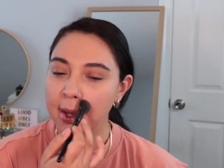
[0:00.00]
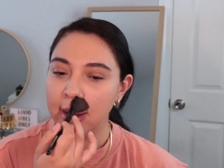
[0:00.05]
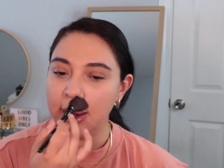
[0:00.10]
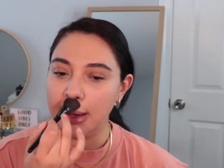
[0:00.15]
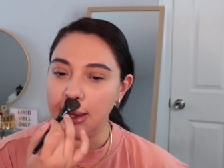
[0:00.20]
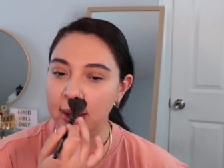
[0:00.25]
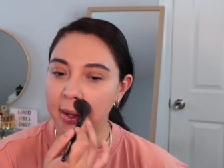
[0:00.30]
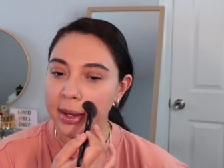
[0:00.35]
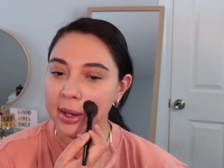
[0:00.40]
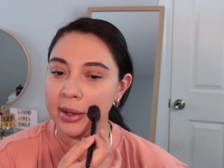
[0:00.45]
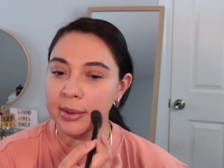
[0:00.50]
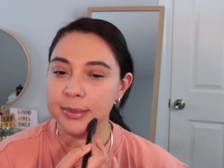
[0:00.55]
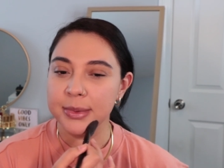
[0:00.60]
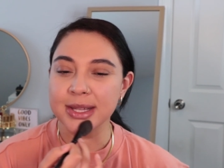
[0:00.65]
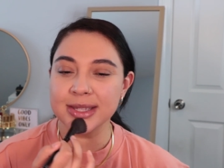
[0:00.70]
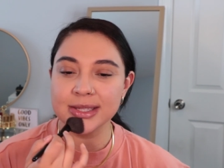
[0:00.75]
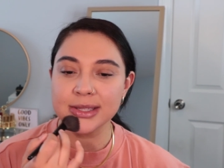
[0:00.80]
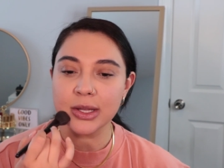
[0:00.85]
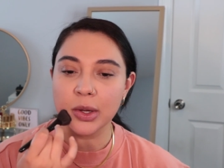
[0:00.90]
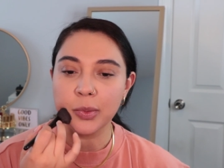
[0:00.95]
Um,
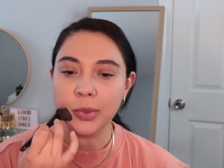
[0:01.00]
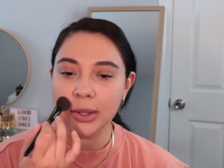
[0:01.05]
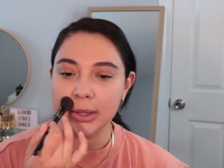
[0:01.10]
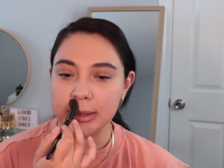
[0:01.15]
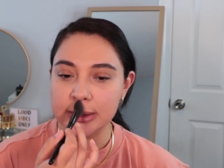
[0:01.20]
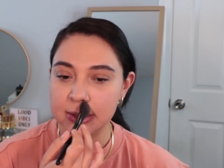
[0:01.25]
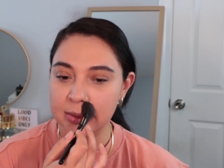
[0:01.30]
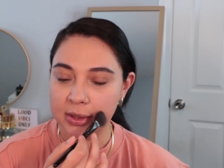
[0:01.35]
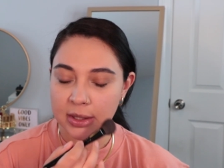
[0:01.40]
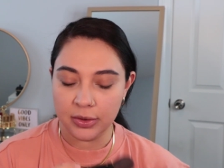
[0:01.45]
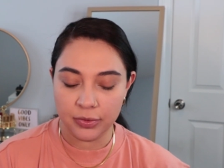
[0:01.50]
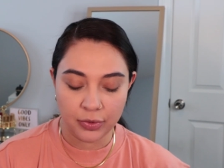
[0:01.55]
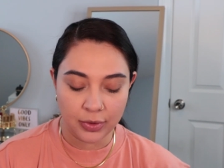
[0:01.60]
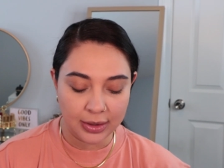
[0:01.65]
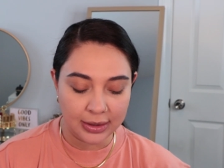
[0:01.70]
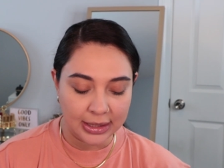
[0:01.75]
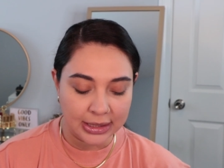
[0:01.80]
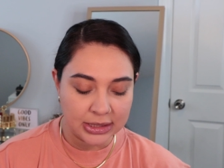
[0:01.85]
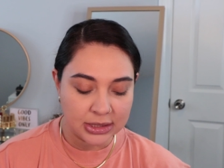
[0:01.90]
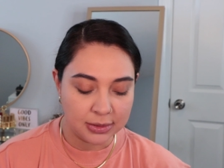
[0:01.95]
that's the one suited for
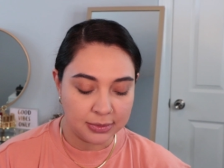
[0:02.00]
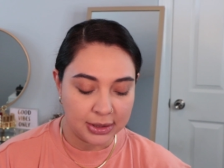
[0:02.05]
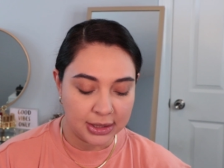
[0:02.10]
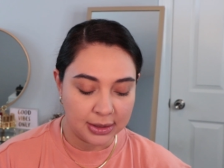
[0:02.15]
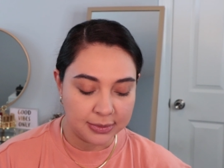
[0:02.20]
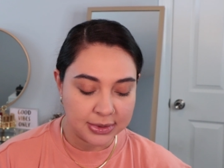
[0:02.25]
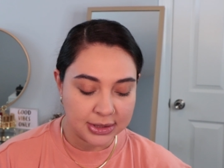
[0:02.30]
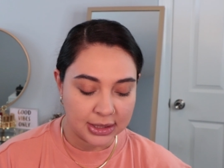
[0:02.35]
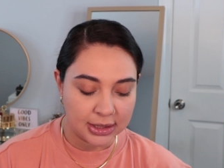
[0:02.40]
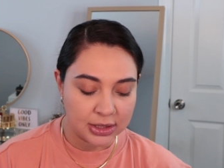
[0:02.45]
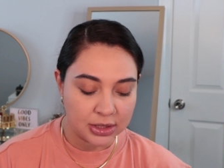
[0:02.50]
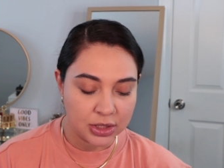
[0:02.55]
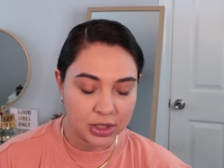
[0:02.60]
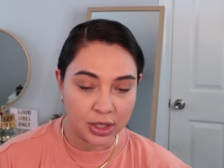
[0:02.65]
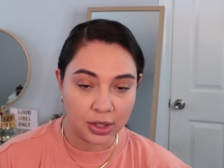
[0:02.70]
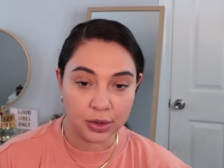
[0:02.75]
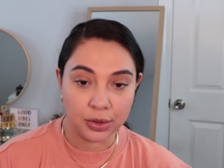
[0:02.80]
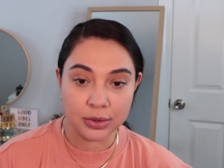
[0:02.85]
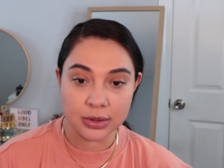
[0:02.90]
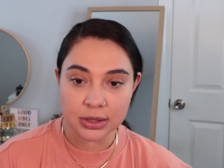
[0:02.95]
light to medium skin
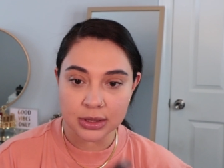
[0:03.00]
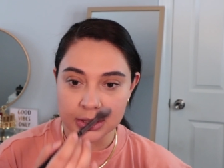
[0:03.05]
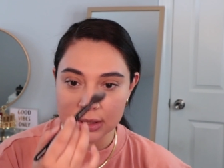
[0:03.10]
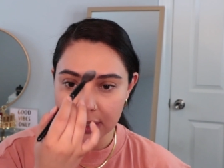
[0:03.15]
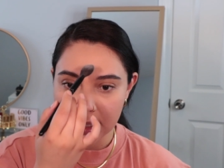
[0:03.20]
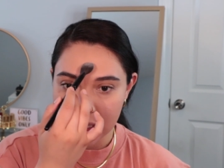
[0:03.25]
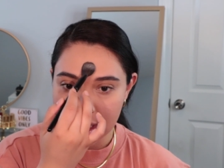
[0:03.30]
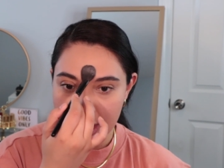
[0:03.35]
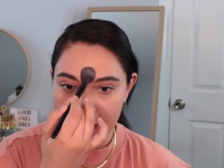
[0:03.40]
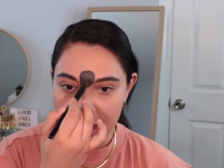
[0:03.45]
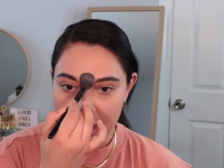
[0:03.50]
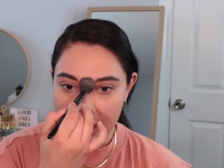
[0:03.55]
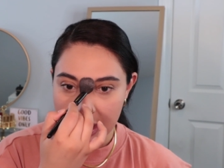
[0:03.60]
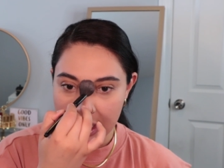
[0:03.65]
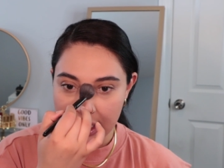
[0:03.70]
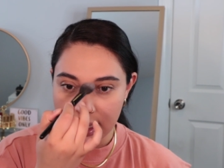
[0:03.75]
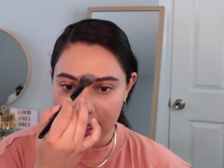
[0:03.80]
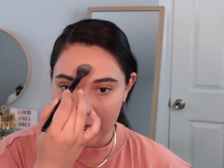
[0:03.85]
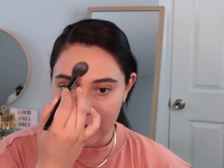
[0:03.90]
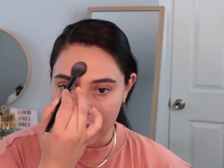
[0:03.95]
tones.
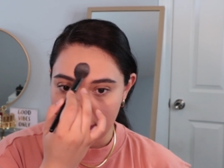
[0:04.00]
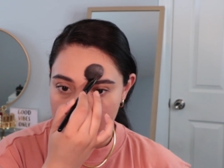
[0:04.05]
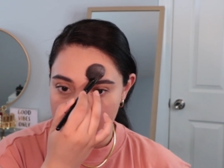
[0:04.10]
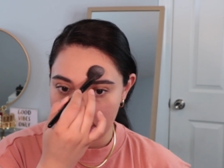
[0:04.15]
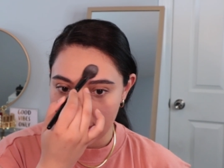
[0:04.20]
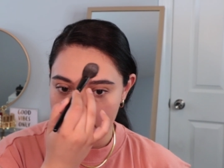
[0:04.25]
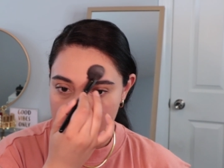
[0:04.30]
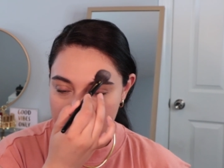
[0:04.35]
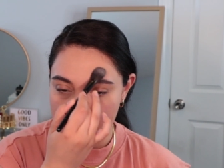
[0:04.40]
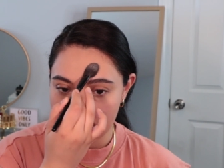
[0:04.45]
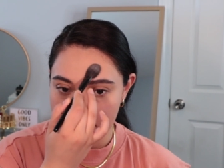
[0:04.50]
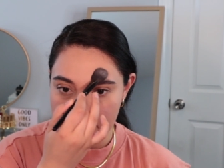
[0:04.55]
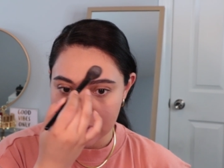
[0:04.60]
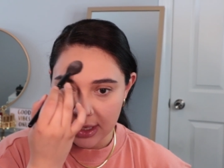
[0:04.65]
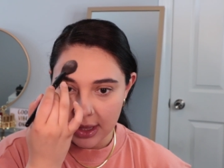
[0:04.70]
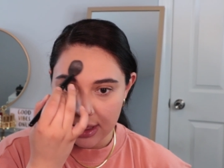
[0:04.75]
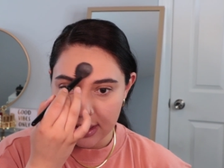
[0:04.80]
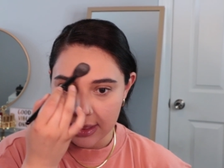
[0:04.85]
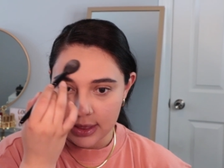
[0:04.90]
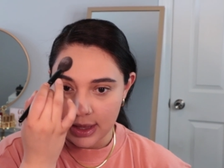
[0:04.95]
And
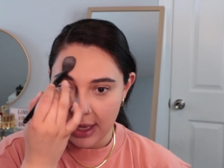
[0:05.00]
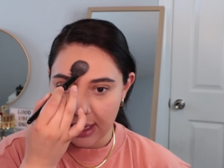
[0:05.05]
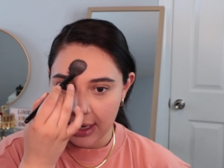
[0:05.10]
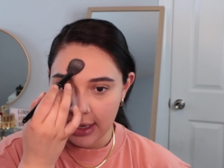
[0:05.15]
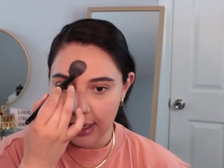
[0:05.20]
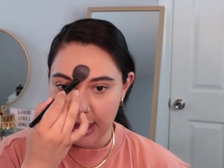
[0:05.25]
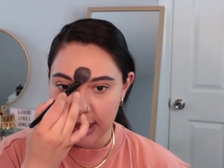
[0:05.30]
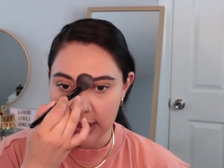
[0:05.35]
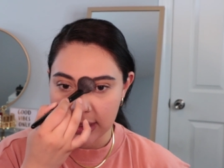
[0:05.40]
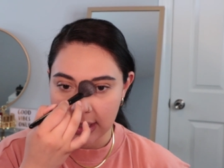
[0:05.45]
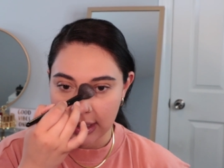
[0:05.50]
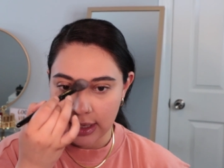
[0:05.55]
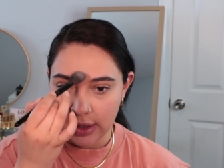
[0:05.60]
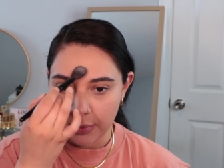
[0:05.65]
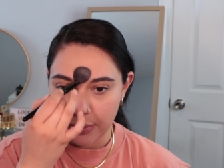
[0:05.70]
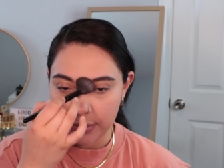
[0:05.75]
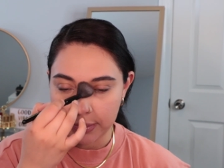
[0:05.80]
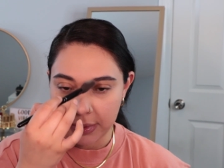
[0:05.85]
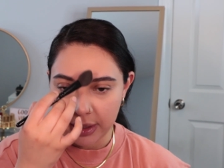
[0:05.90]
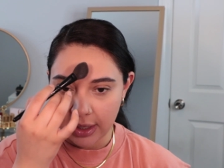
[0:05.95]
that I think I
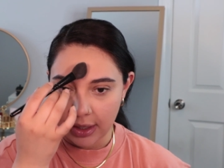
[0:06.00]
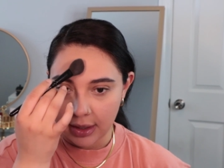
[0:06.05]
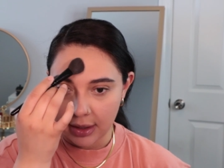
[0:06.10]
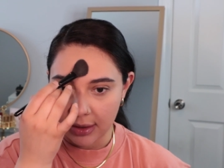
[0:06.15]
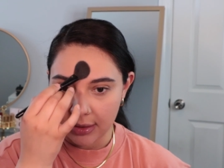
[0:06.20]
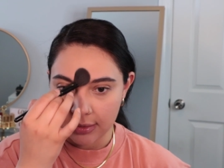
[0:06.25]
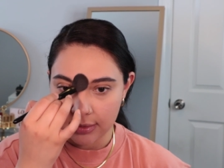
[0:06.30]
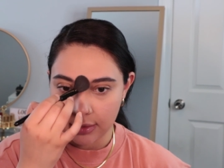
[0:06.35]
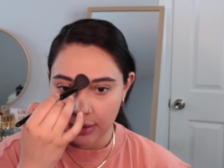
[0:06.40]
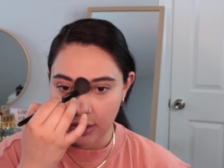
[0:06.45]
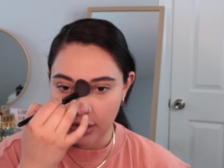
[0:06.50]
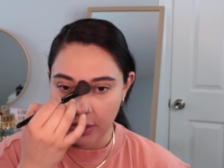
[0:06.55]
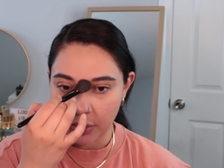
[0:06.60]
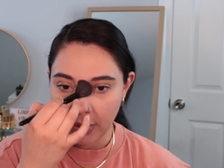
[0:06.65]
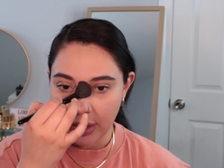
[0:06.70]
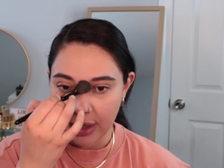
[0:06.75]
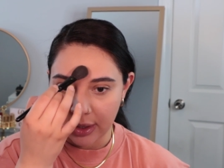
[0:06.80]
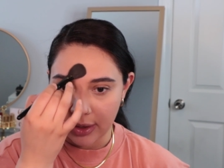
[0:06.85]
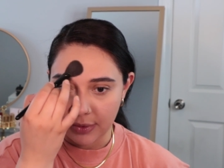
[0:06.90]
would be you know, quite